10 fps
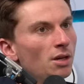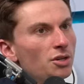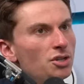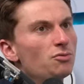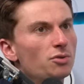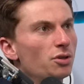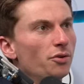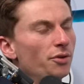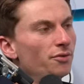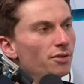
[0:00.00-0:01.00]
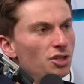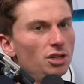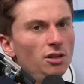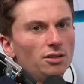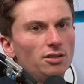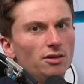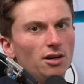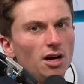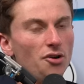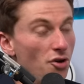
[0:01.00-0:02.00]
She's with two dudes. She looked
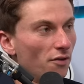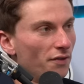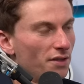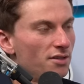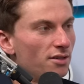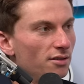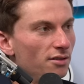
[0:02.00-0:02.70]
uh, nervous.